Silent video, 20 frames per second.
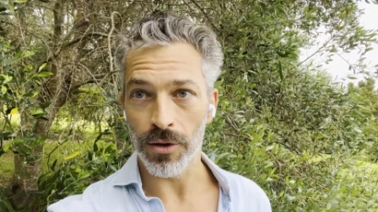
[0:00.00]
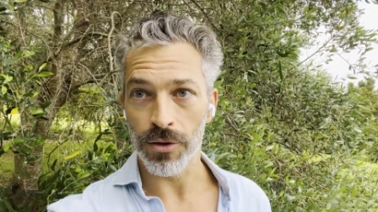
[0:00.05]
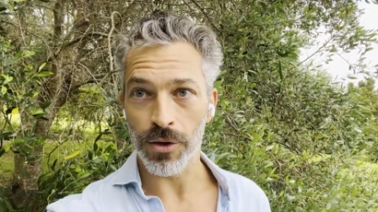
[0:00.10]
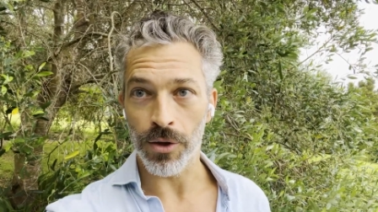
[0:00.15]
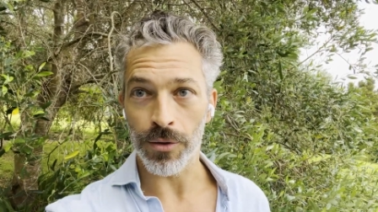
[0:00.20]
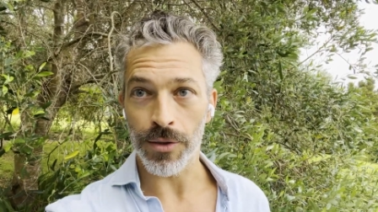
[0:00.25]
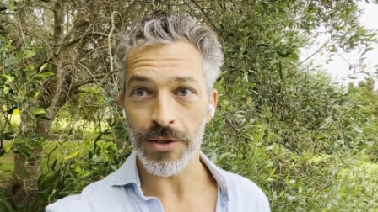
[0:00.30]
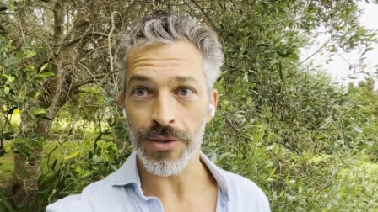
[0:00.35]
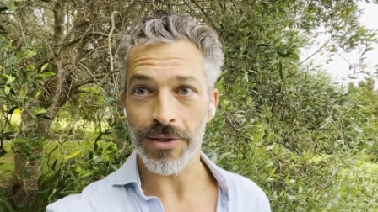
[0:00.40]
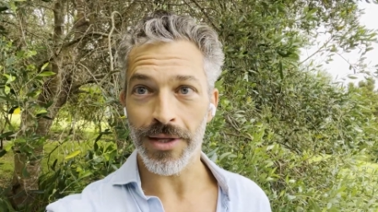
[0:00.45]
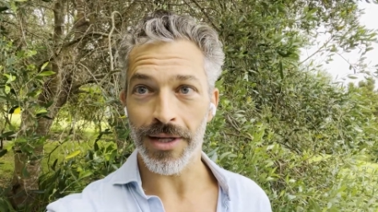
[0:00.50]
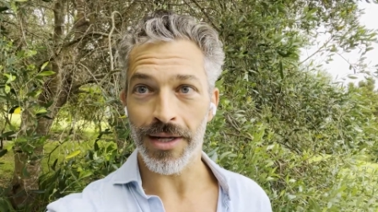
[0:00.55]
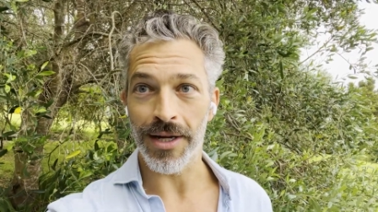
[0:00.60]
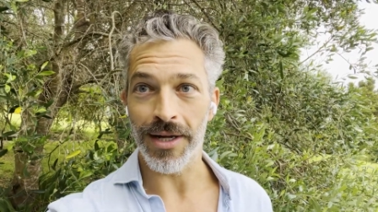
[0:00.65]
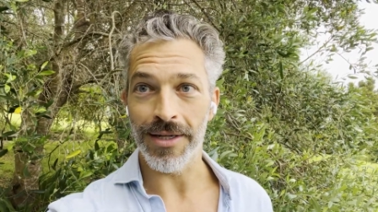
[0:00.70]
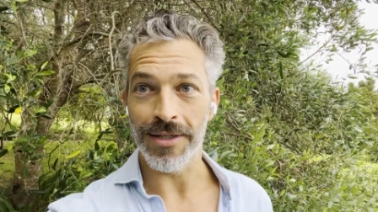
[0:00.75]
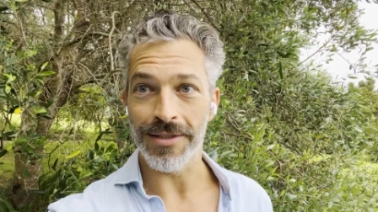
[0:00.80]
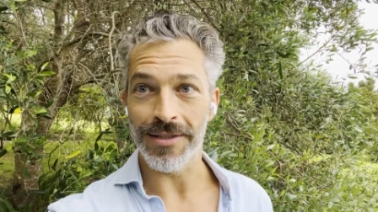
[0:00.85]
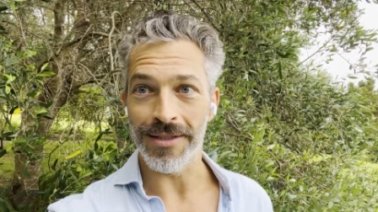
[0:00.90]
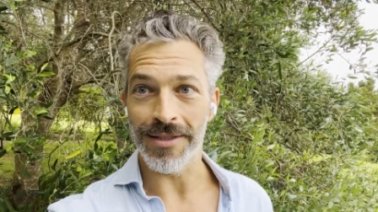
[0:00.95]
Notice that I
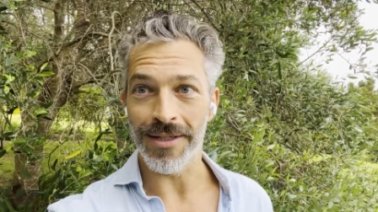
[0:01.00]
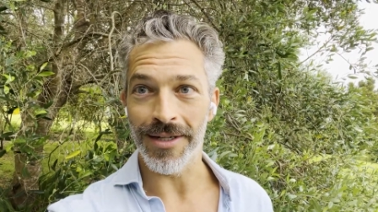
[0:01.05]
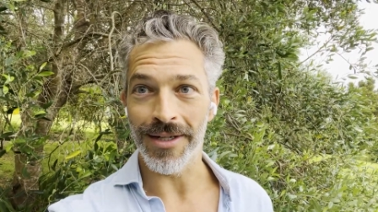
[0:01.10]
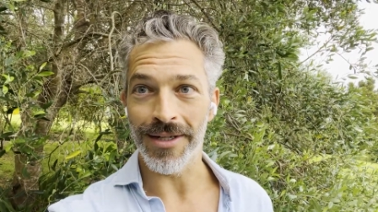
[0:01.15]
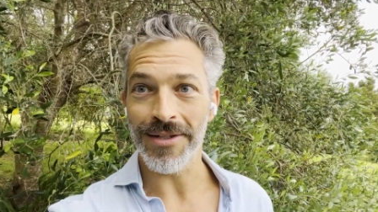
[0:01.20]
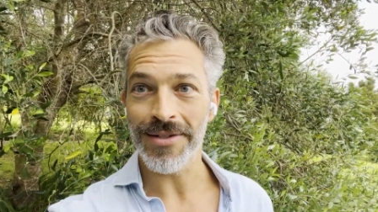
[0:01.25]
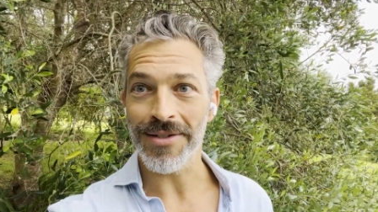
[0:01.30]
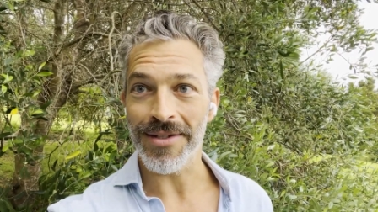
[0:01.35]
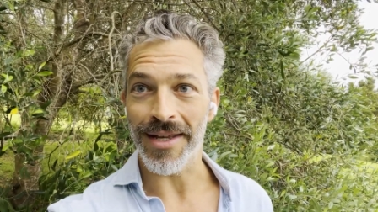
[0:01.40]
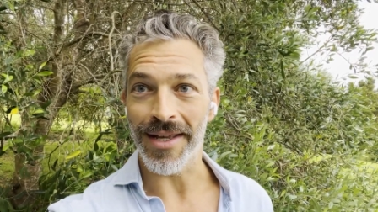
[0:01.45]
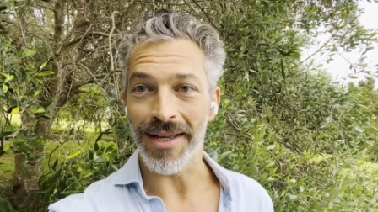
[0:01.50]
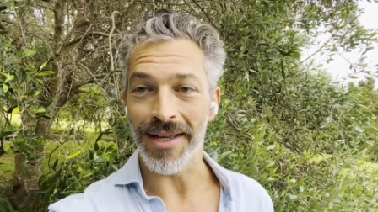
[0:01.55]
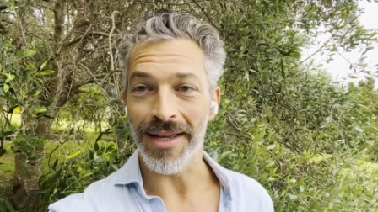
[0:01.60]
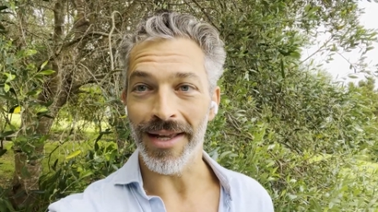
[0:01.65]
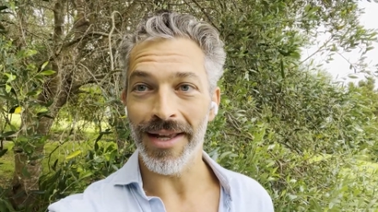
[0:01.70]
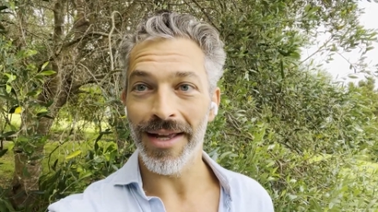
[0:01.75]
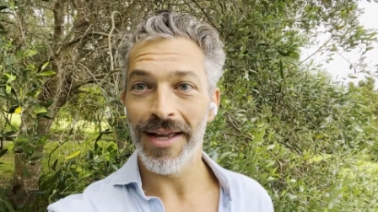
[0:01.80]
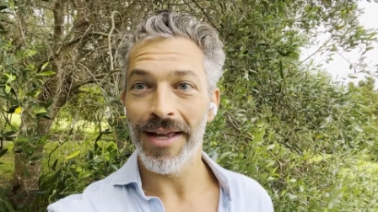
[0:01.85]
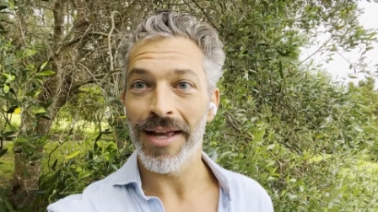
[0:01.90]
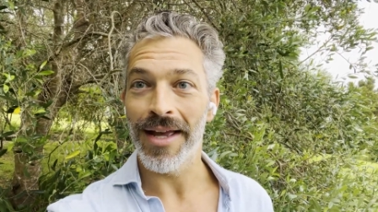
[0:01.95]
did not say
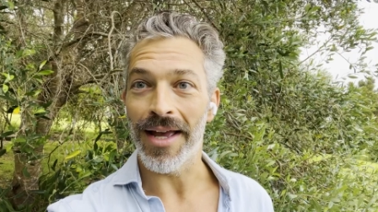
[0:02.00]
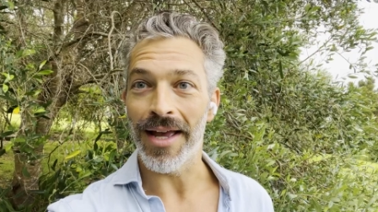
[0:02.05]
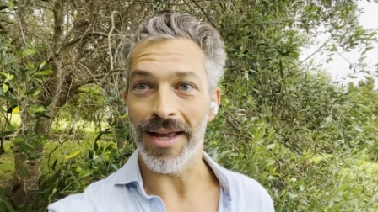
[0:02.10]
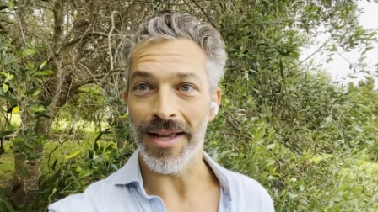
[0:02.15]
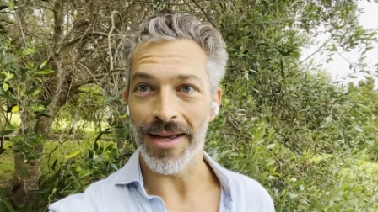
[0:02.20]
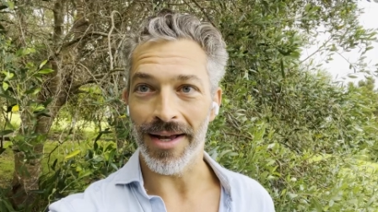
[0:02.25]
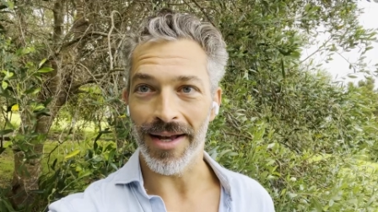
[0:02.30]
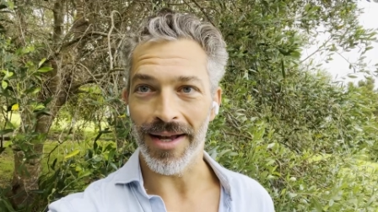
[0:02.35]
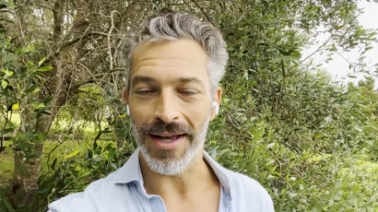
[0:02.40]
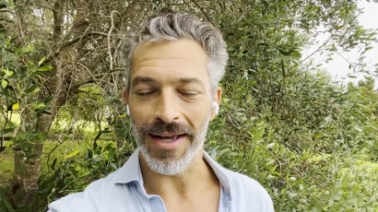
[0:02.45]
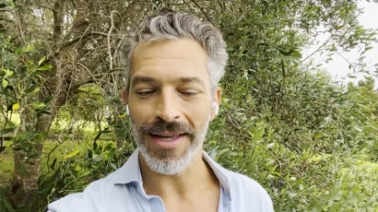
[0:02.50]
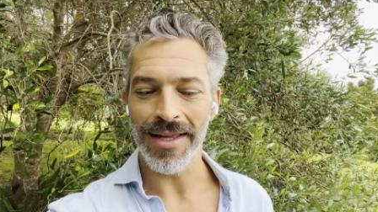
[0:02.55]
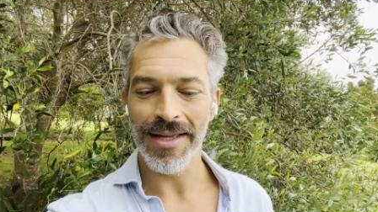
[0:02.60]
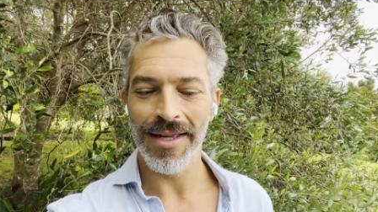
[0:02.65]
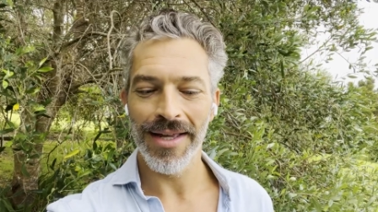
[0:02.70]
AI